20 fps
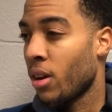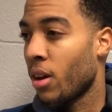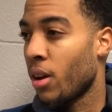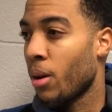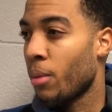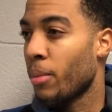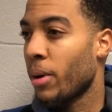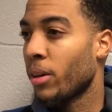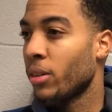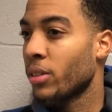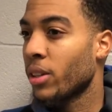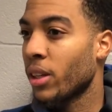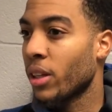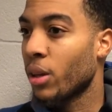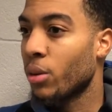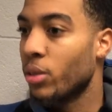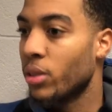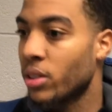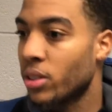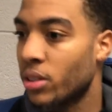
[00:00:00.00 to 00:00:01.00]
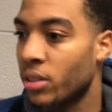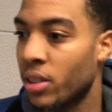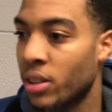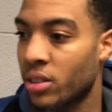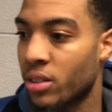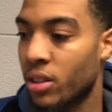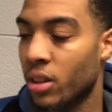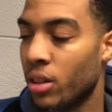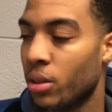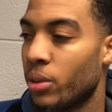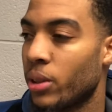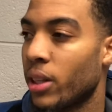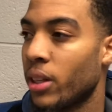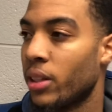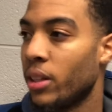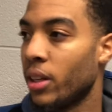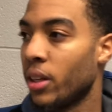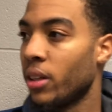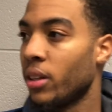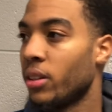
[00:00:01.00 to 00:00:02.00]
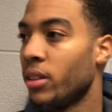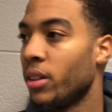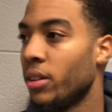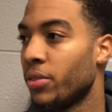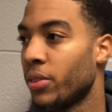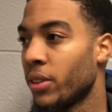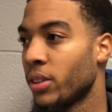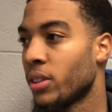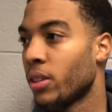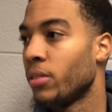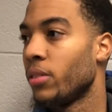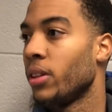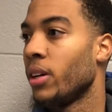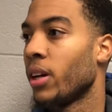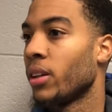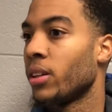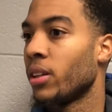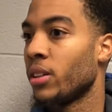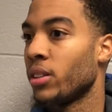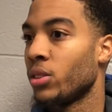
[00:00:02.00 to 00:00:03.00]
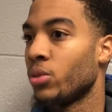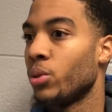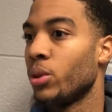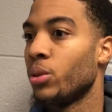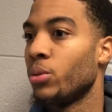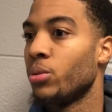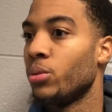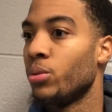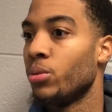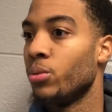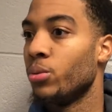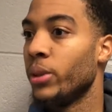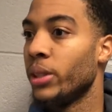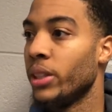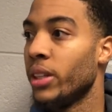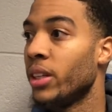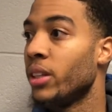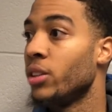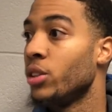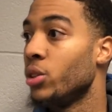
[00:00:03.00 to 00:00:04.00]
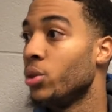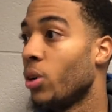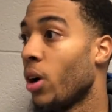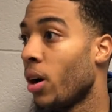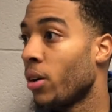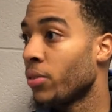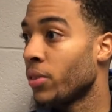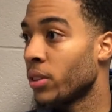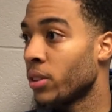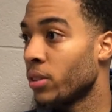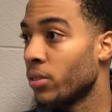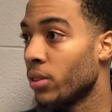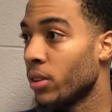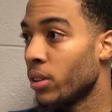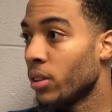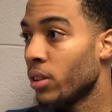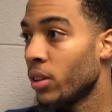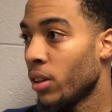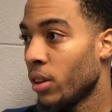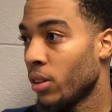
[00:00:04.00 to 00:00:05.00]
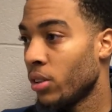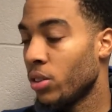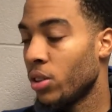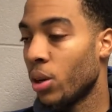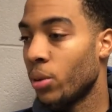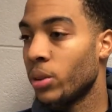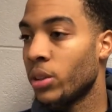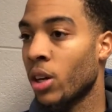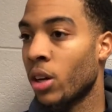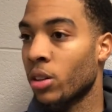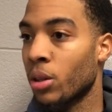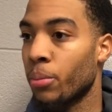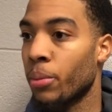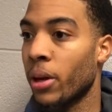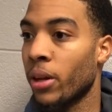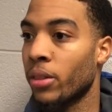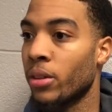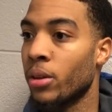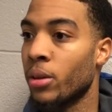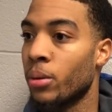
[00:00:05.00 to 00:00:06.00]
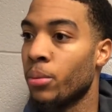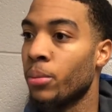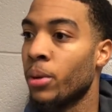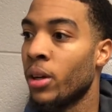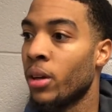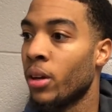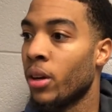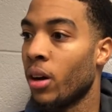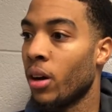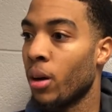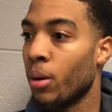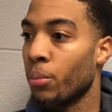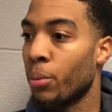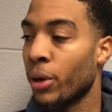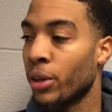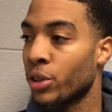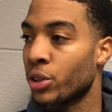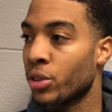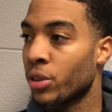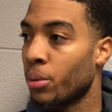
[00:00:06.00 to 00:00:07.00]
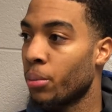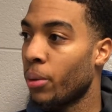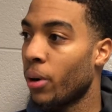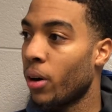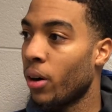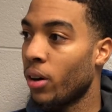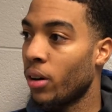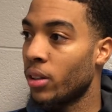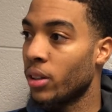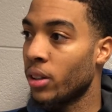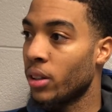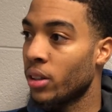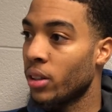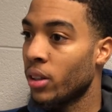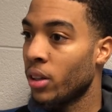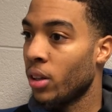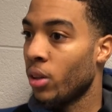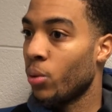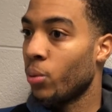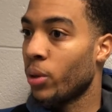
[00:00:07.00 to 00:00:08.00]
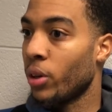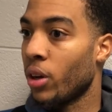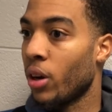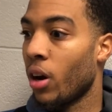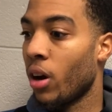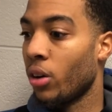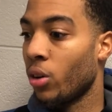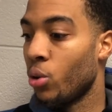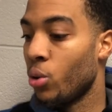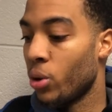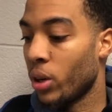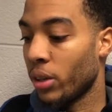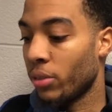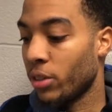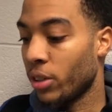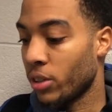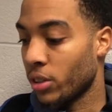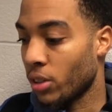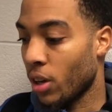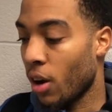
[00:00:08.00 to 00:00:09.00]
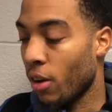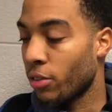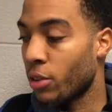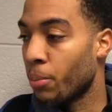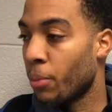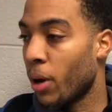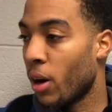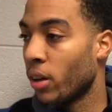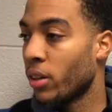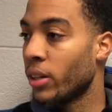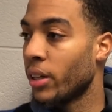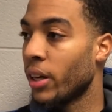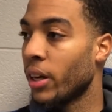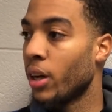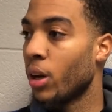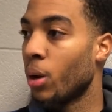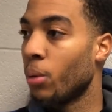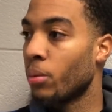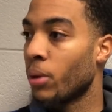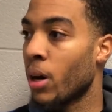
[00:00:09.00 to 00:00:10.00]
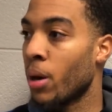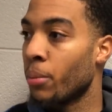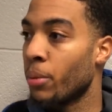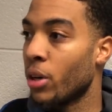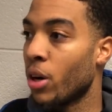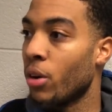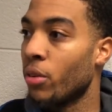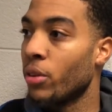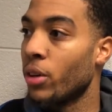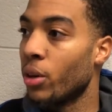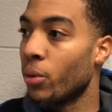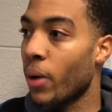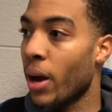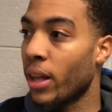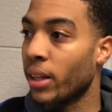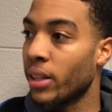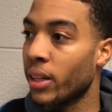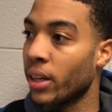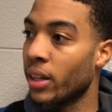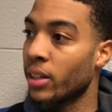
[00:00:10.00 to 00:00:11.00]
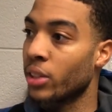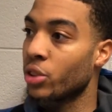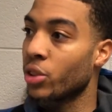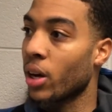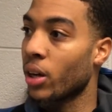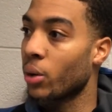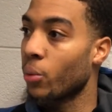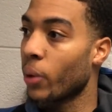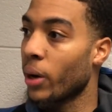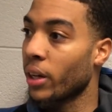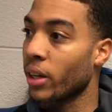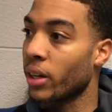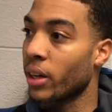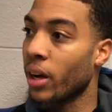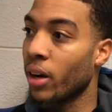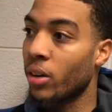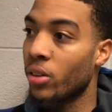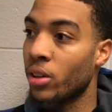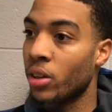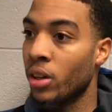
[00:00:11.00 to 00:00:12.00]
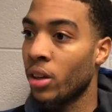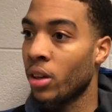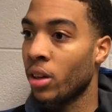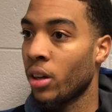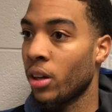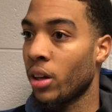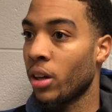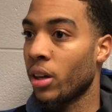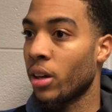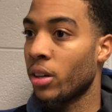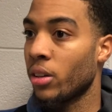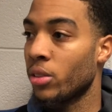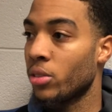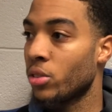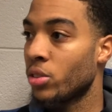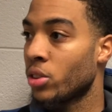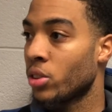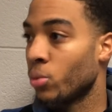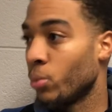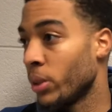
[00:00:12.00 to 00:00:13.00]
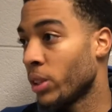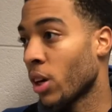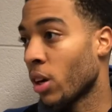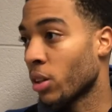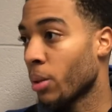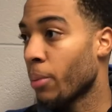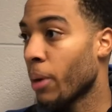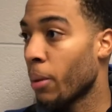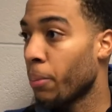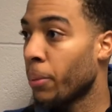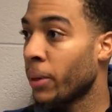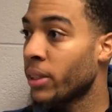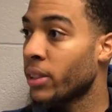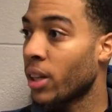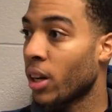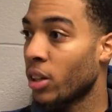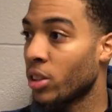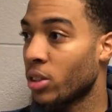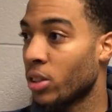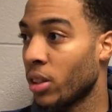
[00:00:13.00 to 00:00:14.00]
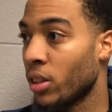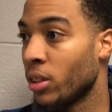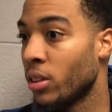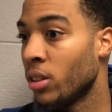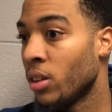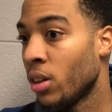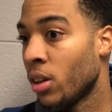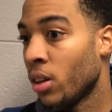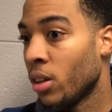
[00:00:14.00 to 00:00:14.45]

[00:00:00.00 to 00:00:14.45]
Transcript: I don't think it was necessarily what they did defensively. I think it's what we didn't do offensively. You know, we talked about them pressuring the ball, and when they're whoever's off the ball in the help coming over to rally in and try to rake it out. And we talked about pitch outs, and